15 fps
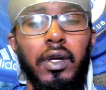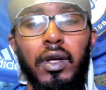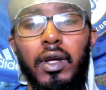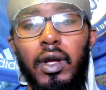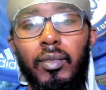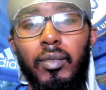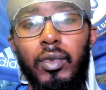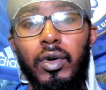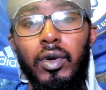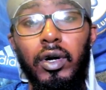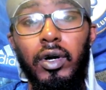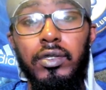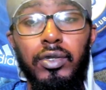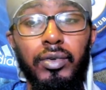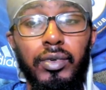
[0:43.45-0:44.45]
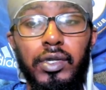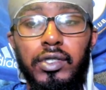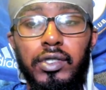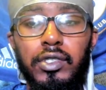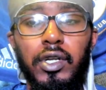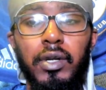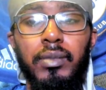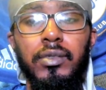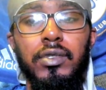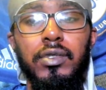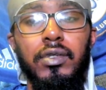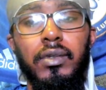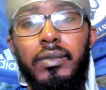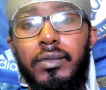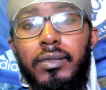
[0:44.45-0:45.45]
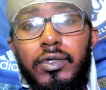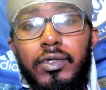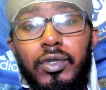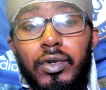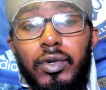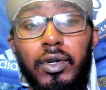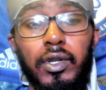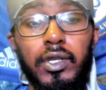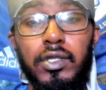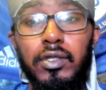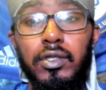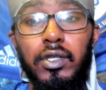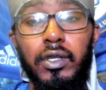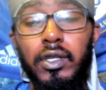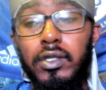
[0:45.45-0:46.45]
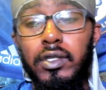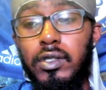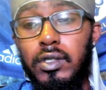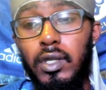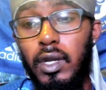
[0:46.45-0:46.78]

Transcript: in regards to Reece James. So listen to this.